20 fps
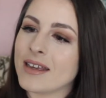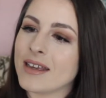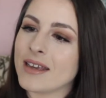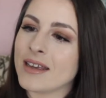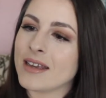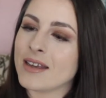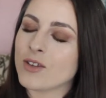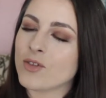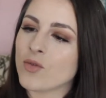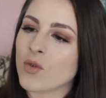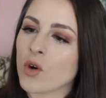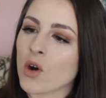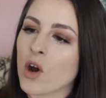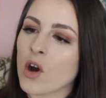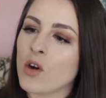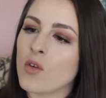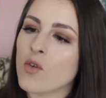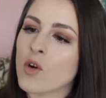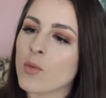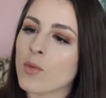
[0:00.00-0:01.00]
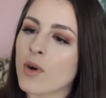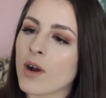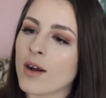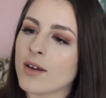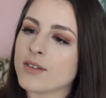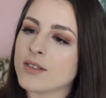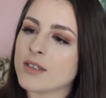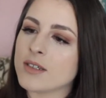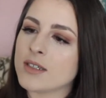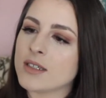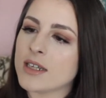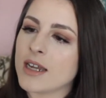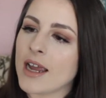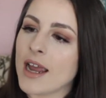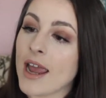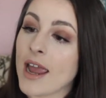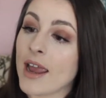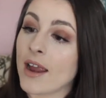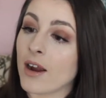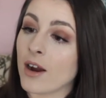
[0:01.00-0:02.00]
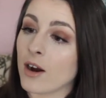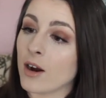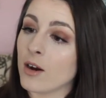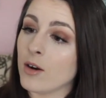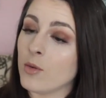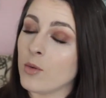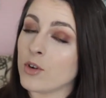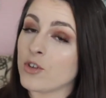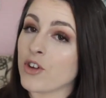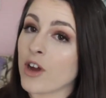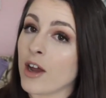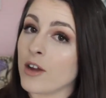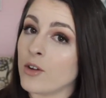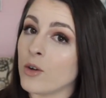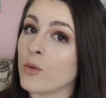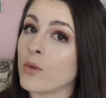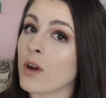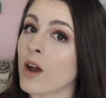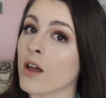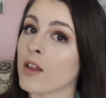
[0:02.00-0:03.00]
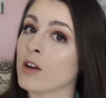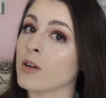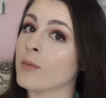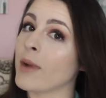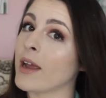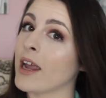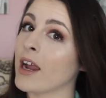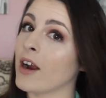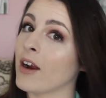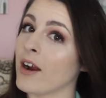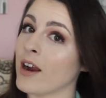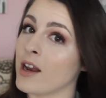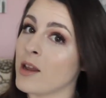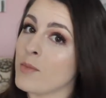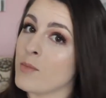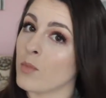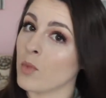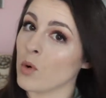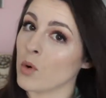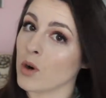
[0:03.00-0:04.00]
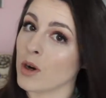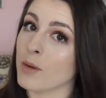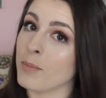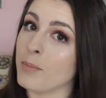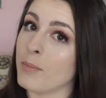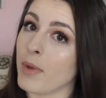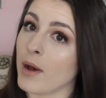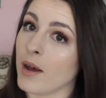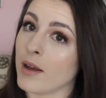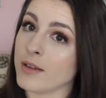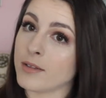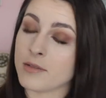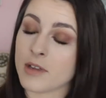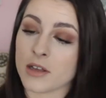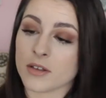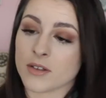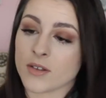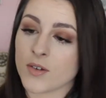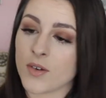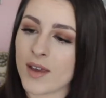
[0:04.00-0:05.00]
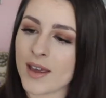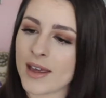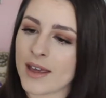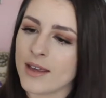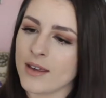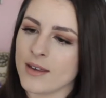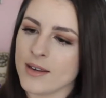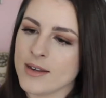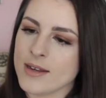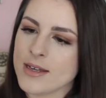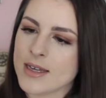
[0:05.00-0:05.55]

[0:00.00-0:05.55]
is for over-processed hair, which I don't color my hair anymore, but that's okay.